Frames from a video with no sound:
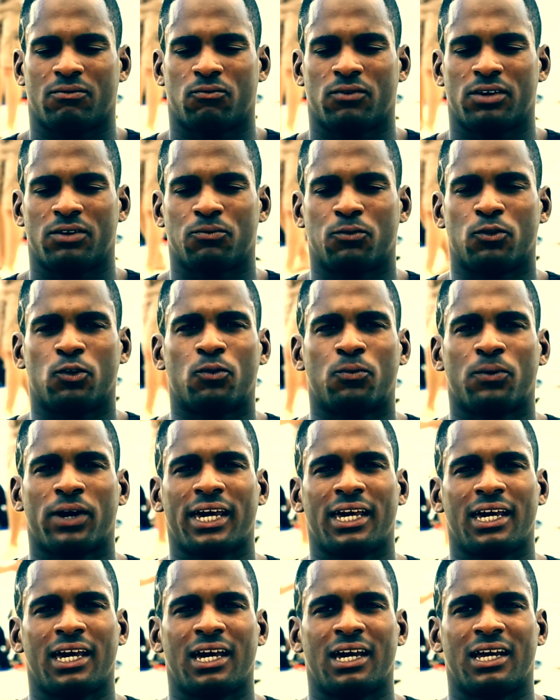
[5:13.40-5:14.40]
When we'll
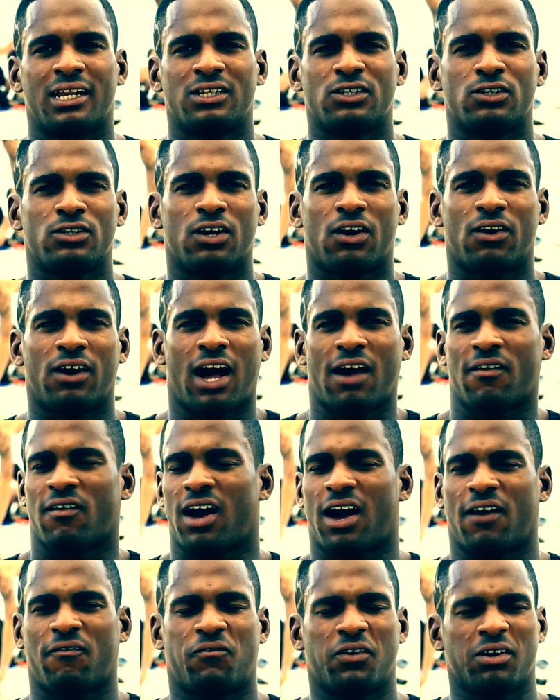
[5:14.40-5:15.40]
weigh in, you know, I,
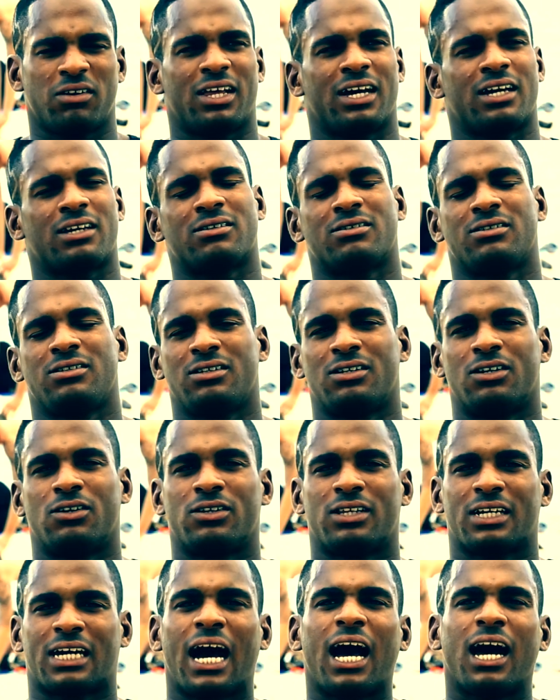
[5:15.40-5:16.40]
I felt like, you
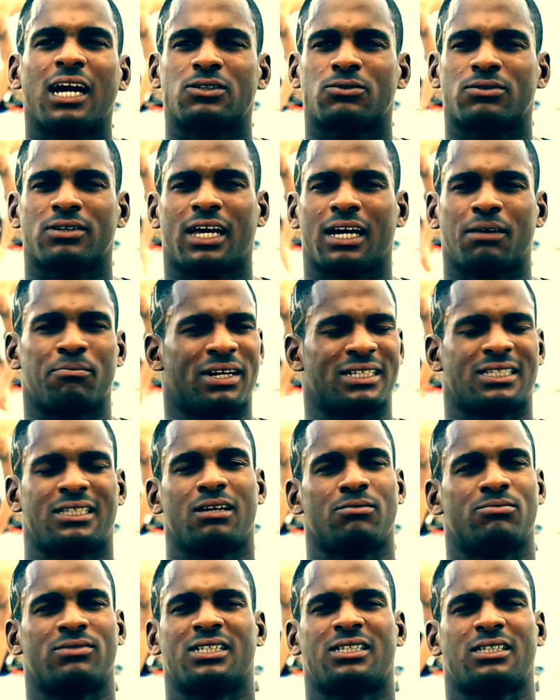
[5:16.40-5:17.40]
know, the guys were like my
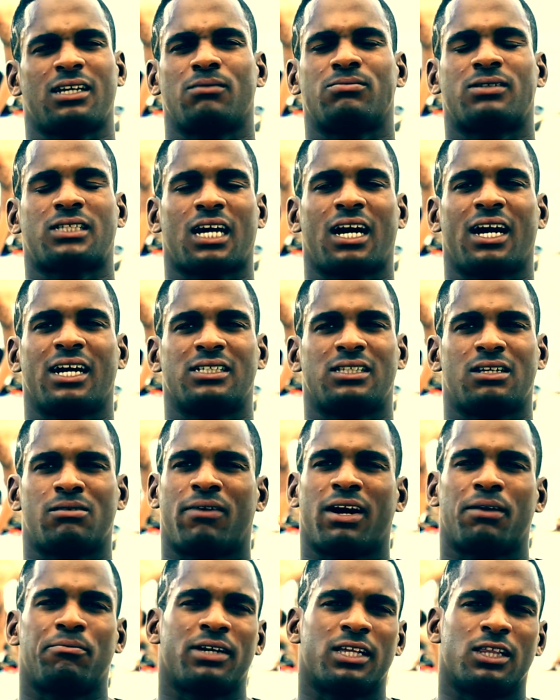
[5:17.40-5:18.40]
same, the same size. They
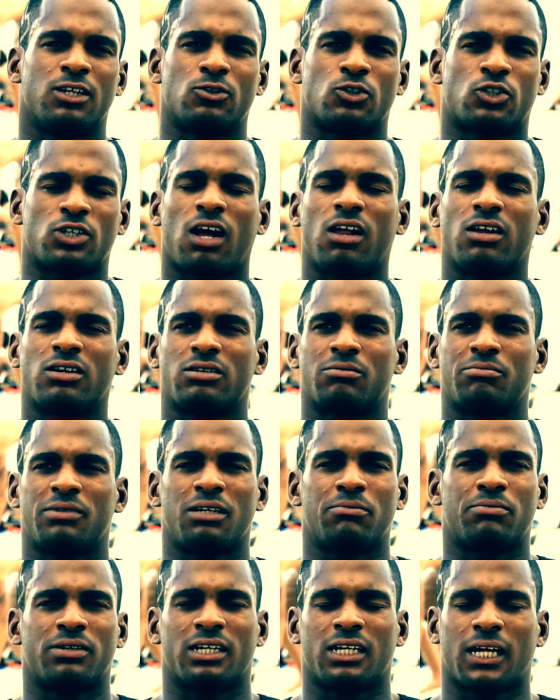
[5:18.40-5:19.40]
might be a little taller than
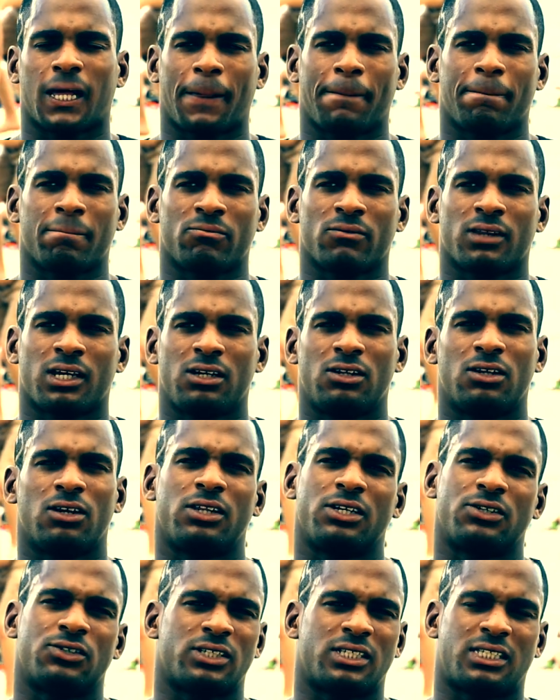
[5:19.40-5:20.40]
me, but, you
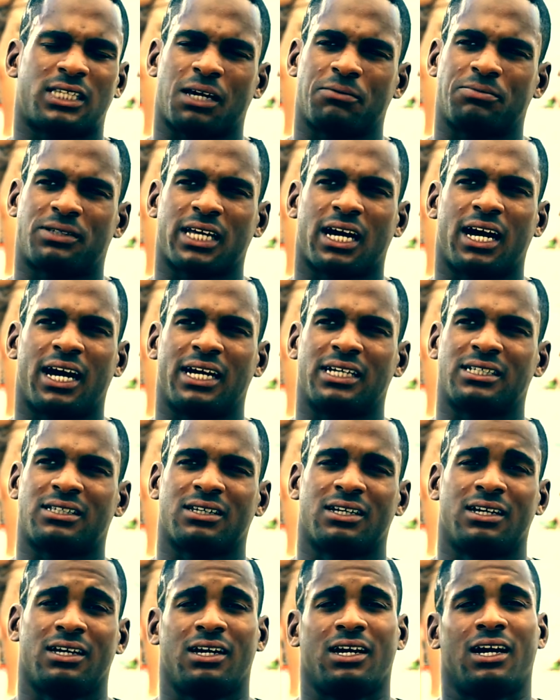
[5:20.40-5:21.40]
know, they're the same size.
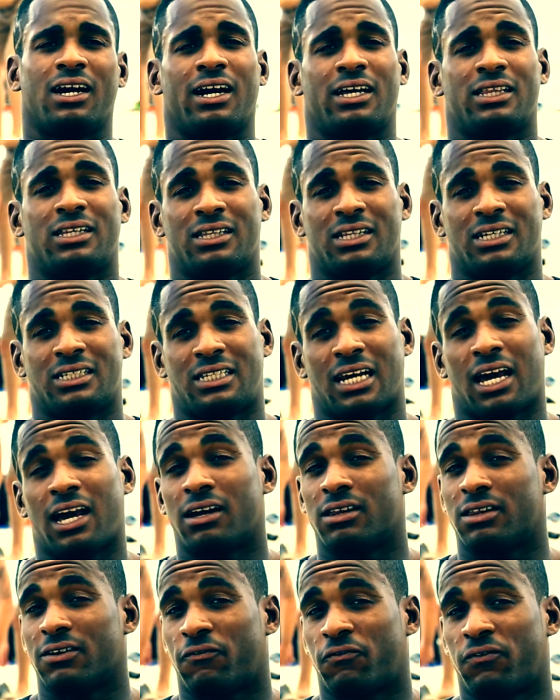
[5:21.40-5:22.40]
And then the
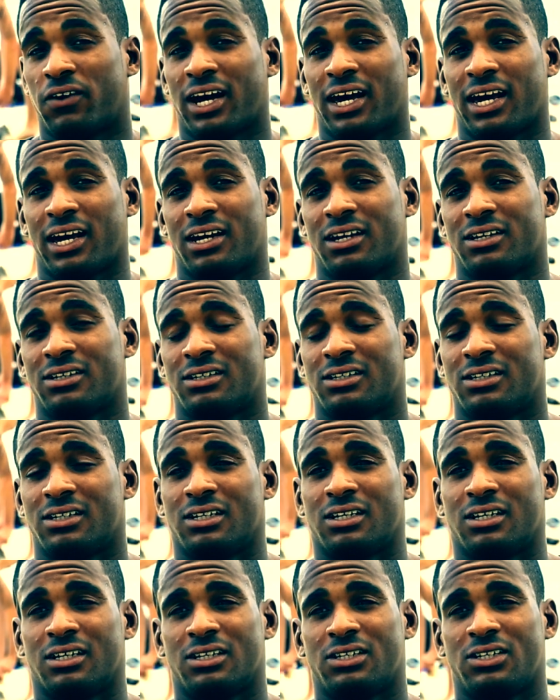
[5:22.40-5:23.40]
day of the fight,
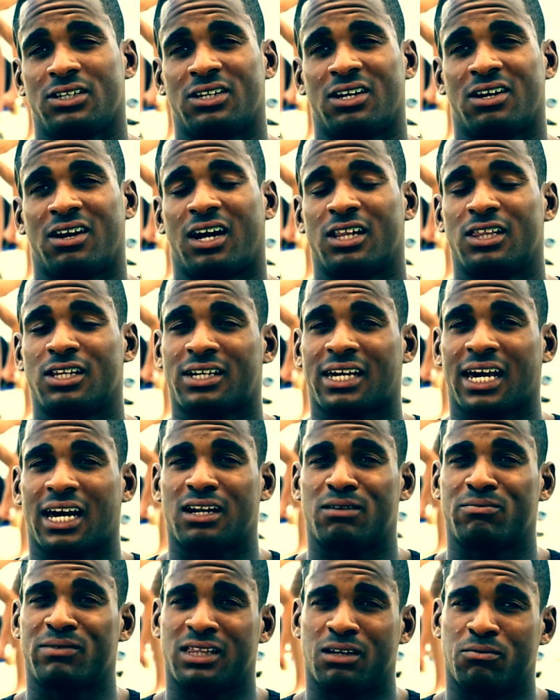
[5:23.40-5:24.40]
you know, I'll look
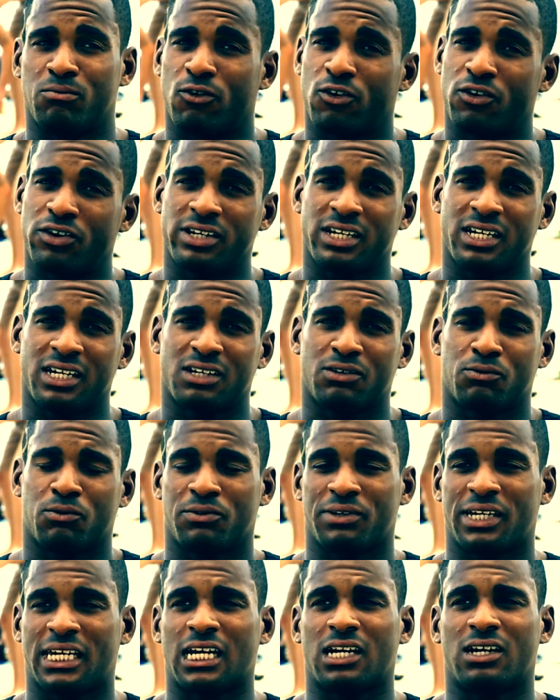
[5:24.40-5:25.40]
at them in the morning
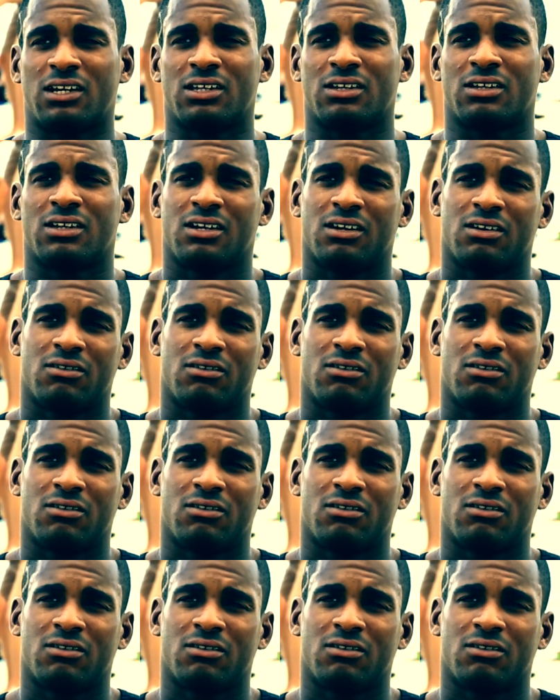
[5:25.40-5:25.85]
when we get on,